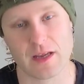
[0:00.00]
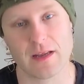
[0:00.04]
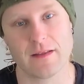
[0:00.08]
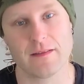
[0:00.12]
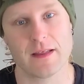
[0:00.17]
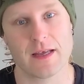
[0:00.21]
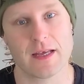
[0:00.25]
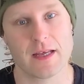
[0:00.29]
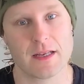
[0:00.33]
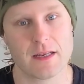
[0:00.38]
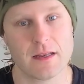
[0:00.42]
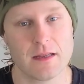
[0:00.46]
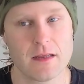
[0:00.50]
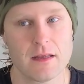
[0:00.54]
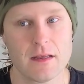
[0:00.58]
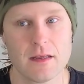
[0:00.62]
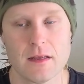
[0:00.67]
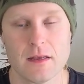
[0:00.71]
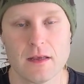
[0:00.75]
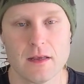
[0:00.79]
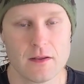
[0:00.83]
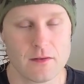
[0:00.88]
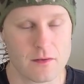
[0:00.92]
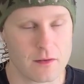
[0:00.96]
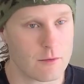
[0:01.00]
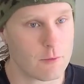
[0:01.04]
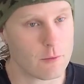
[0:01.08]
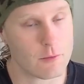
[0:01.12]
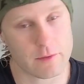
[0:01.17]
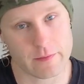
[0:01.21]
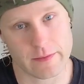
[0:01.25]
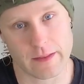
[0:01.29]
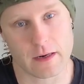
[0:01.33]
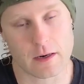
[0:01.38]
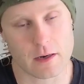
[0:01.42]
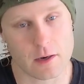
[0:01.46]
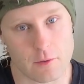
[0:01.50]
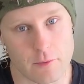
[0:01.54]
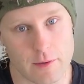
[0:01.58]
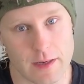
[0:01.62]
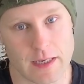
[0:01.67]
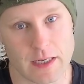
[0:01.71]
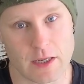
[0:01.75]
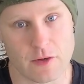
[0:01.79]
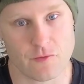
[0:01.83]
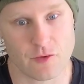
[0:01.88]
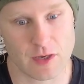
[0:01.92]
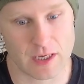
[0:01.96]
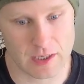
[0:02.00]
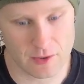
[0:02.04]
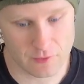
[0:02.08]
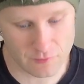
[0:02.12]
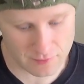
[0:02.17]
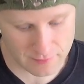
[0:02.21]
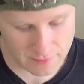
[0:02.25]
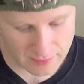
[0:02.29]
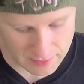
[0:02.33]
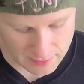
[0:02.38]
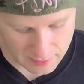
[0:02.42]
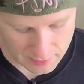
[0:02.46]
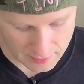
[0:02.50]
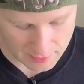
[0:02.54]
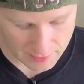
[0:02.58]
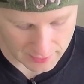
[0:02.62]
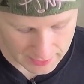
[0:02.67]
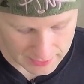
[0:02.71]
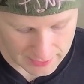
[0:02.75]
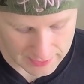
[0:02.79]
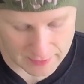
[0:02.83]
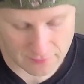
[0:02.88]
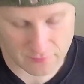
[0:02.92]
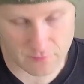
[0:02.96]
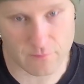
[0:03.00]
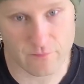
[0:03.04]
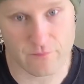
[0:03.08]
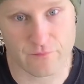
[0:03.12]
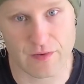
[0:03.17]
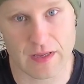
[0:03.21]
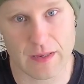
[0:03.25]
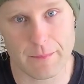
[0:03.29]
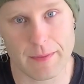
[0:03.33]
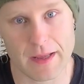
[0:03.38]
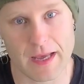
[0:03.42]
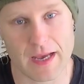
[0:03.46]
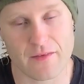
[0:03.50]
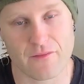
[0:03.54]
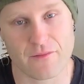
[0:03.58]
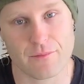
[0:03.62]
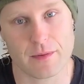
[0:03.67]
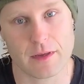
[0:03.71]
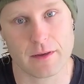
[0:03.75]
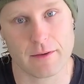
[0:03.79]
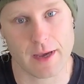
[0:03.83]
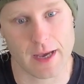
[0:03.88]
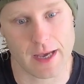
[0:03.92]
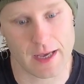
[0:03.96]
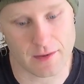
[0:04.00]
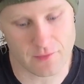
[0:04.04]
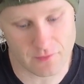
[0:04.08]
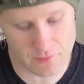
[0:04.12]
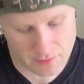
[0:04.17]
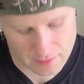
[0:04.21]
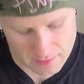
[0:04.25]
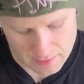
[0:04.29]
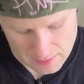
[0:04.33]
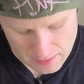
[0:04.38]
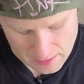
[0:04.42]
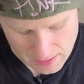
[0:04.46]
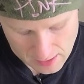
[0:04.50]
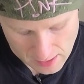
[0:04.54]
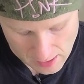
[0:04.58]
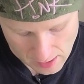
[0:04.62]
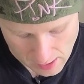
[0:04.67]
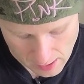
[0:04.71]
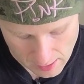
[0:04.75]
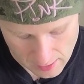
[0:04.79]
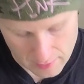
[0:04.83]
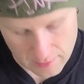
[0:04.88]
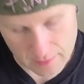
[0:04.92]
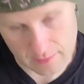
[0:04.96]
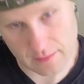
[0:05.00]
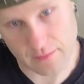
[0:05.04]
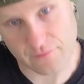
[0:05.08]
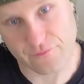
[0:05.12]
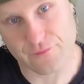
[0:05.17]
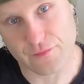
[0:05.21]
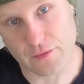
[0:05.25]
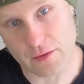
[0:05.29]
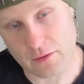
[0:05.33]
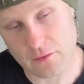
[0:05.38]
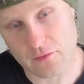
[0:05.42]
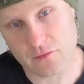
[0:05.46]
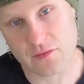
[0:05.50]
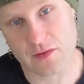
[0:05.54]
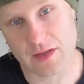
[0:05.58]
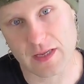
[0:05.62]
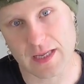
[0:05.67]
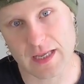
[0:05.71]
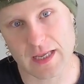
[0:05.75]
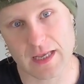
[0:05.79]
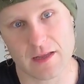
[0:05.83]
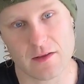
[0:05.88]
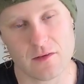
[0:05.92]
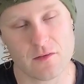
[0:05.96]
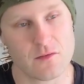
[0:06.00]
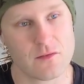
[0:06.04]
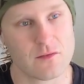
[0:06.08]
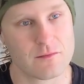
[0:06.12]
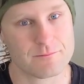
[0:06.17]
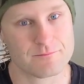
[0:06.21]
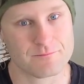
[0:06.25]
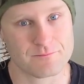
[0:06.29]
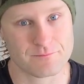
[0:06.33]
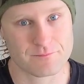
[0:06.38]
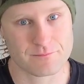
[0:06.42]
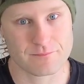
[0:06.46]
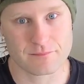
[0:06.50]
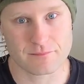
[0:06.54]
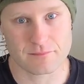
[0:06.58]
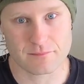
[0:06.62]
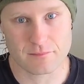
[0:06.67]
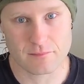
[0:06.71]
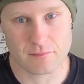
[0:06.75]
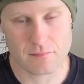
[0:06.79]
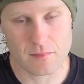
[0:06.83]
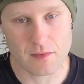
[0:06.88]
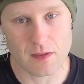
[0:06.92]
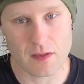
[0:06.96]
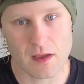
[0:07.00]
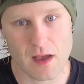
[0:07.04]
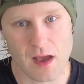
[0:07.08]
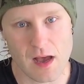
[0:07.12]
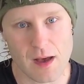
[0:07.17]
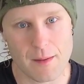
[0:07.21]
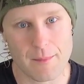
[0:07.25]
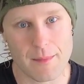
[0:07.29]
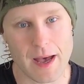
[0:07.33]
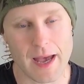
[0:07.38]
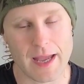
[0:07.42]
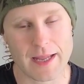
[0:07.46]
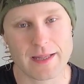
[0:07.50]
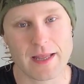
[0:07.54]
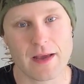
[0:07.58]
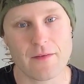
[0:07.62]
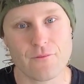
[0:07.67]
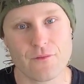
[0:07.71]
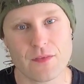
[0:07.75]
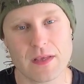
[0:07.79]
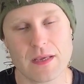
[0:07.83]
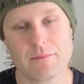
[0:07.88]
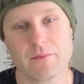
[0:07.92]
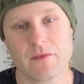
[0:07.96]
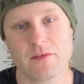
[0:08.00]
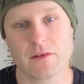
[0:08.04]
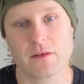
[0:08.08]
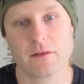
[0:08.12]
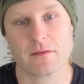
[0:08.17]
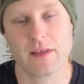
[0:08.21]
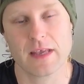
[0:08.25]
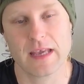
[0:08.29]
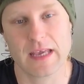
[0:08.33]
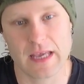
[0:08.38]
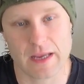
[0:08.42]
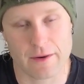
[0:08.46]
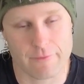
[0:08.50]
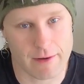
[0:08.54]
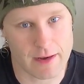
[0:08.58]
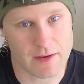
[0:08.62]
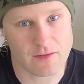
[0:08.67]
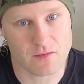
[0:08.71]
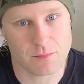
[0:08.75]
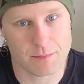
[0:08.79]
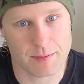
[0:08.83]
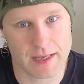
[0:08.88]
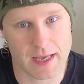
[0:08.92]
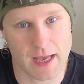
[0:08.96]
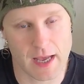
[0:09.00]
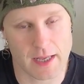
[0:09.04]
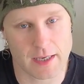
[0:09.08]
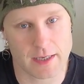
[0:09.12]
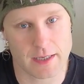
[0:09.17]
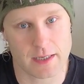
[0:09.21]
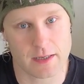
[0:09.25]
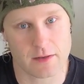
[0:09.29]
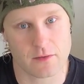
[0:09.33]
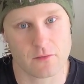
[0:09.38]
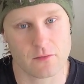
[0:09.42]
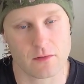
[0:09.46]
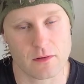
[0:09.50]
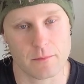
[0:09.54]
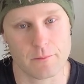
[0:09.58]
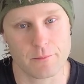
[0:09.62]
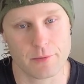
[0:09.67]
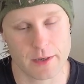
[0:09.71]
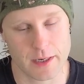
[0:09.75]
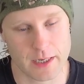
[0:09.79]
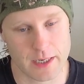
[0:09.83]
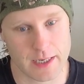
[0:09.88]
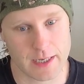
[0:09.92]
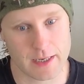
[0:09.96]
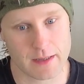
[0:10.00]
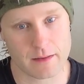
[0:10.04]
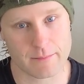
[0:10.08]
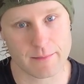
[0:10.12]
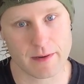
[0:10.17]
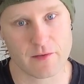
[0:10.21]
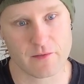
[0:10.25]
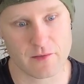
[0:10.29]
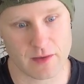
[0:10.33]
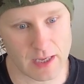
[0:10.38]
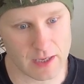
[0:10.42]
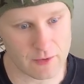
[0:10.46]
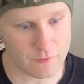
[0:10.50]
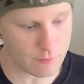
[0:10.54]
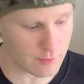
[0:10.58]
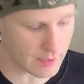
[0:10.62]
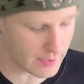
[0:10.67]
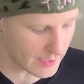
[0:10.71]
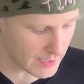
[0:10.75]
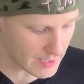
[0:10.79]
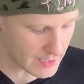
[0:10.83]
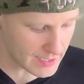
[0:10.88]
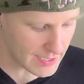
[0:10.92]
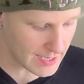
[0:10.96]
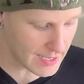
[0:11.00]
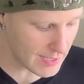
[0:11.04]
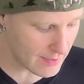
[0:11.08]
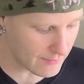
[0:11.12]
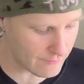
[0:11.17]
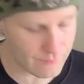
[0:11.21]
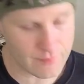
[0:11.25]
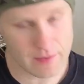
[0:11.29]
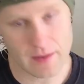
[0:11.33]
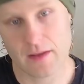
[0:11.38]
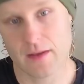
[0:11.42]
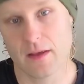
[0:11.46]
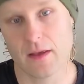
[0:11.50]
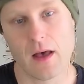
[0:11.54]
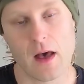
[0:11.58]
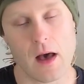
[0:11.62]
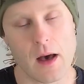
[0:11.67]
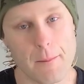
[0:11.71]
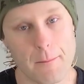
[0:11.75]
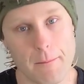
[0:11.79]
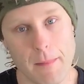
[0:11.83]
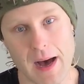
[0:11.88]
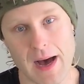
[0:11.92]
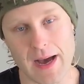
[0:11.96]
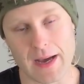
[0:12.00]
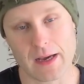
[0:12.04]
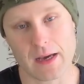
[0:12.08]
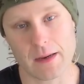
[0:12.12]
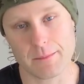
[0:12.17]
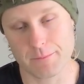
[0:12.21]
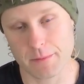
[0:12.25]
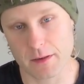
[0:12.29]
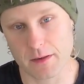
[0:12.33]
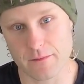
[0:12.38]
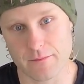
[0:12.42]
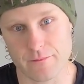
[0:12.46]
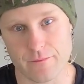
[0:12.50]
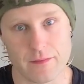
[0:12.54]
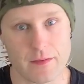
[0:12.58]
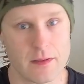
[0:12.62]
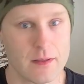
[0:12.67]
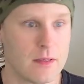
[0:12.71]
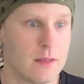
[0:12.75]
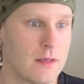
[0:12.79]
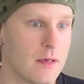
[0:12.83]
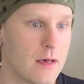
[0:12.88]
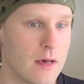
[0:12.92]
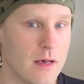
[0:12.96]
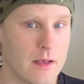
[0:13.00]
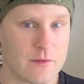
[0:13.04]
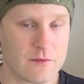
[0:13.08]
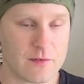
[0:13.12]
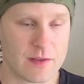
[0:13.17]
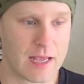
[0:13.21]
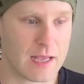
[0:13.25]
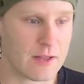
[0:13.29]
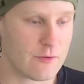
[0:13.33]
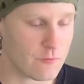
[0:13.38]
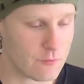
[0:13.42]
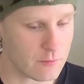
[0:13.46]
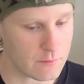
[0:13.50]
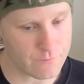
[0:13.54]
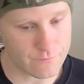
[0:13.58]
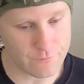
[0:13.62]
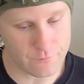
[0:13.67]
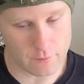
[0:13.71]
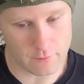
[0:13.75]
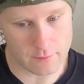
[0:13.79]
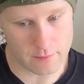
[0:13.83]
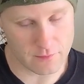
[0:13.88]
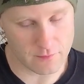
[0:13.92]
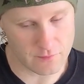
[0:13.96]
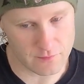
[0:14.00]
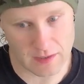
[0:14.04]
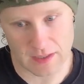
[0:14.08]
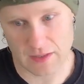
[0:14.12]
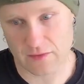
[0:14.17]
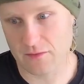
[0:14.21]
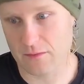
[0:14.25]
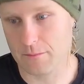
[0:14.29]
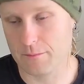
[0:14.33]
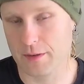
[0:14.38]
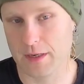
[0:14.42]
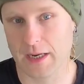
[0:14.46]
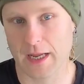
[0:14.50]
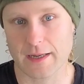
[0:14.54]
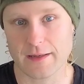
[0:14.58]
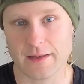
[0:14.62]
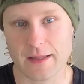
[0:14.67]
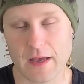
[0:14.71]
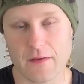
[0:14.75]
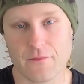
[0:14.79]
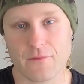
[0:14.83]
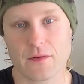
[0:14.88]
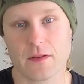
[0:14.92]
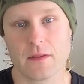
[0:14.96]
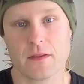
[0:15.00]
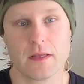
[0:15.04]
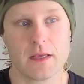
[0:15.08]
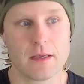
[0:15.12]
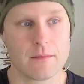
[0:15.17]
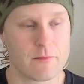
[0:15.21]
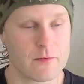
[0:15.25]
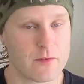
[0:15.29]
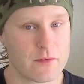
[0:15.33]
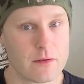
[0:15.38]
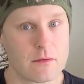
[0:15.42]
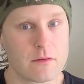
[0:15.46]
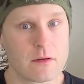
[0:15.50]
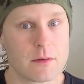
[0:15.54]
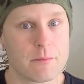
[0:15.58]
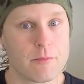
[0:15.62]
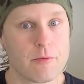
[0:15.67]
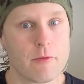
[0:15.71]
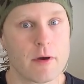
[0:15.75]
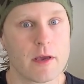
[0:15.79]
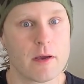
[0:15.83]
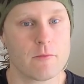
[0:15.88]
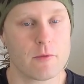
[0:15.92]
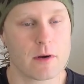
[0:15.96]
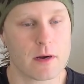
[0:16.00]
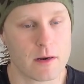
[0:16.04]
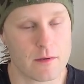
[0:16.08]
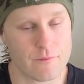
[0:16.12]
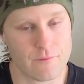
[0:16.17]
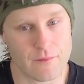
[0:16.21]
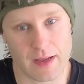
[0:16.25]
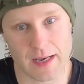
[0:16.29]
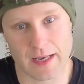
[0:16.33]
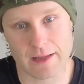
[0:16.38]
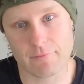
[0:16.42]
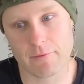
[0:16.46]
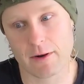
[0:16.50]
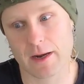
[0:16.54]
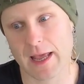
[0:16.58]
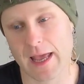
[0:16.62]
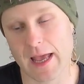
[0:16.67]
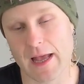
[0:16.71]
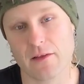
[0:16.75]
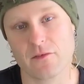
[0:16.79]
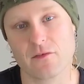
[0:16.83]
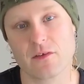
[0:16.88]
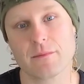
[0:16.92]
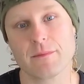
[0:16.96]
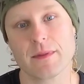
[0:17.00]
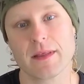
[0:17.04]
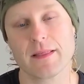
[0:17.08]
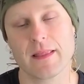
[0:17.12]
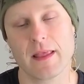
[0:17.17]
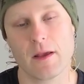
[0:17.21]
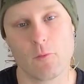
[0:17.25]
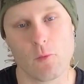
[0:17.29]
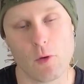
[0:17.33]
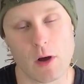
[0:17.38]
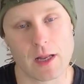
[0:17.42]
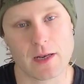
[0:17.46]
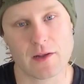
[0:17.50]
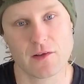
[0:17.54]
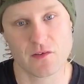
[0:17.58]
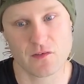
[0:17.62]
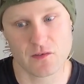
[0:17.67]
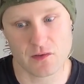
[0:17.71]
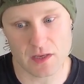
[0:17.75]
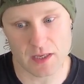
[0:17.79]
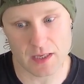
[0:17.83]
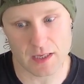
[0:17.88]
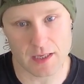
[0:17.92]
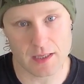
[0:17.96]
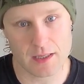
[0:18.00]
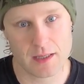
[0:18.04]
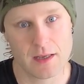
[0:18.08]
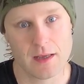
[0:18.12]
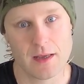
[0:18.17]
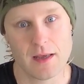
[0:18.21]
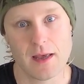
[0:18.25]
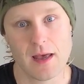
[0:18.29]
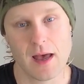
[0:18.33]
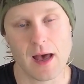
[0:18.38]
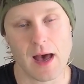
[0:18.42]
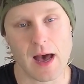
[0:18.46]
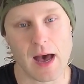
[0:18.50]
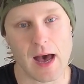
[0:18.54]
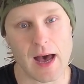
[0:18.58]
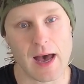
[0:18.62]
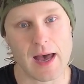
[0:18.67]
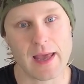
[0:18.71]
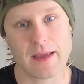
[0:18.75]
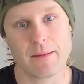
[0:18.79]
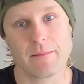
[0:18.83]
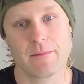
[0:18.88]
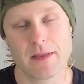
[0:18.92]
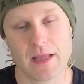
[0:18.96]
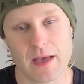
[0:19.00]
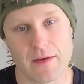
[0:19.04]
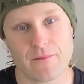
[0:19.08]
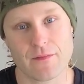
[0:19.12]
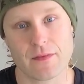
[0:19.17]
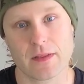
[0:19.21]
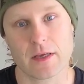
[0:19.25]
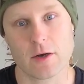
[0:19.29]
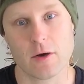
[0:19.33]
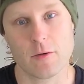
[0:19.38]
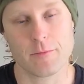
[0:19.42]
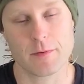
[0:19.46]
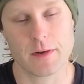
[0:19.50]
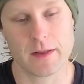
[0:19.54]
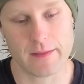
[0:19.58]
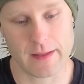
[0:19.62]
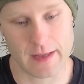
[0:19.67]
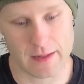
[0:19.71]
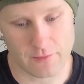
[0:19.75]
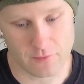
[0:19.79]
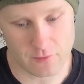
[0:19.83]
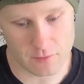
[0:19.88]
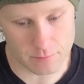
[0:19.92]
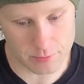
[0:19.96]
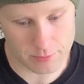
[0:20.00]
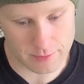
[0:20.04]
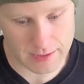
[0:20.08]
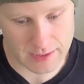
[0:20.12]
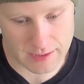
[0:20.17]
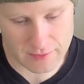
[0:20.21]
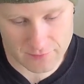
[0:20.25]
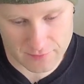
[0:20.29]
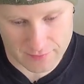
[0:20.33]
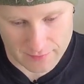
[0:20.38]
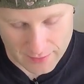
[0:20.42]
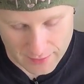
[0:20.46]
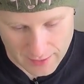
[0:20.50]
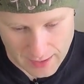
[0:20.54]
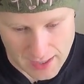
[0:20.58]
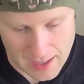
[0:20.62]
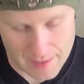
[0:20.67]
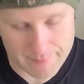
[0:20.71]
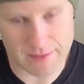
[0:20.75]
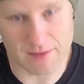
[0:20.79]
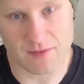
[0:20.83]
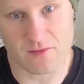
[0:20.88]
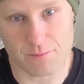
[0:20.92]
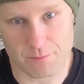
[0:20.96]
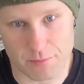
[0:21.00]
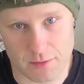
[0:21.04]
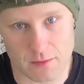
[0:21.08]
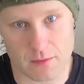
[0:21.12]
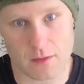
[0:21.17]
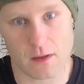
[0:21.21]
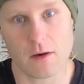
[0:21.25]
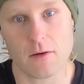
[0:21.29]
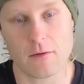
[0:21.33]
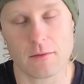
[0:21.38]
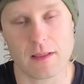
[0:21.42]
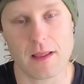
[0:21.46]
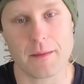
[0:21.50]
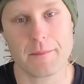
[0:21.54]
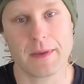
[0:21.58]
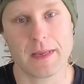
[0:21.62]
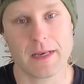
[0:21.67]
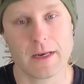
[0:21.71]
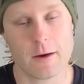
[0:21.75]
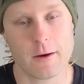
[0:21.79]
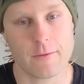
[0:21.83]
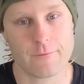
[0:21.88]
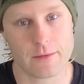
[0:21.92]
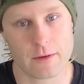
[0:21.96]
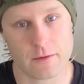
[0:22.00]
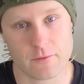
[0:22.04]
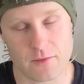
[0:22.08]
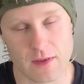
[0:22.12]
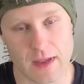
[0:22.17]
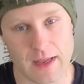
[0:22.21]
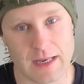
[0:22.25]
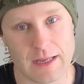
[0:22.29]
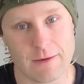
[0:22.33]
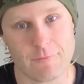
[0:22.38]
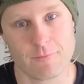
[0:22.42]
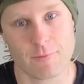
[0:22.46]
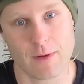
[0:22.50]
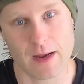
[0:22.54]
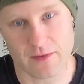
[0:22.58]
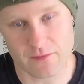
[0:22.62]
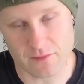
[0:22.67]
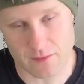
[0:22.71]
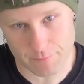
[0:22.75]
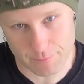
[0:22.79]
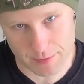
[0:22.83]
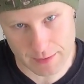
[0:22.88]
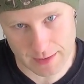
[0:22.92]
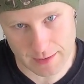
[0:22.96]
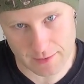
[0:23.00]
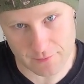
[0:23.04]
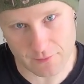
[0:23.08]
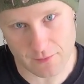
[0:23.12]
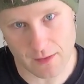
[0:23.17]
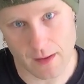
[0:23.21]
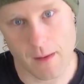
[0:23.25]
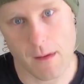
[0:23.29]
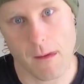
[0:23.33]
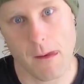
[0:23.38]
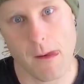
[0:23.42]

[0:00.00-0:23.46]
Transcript: and then, or that are going to change, and then kind of get some feedback from you guys. The first thing is, I definitely am still taking recipe ideas, so I'm putting together my schedule. I kind of have a mock-up of a schedule for the season, but I definitely am still at a point where if anyone has something they want to see, I am definitely open to that. So please, in the comments below, let me know if there's any recipes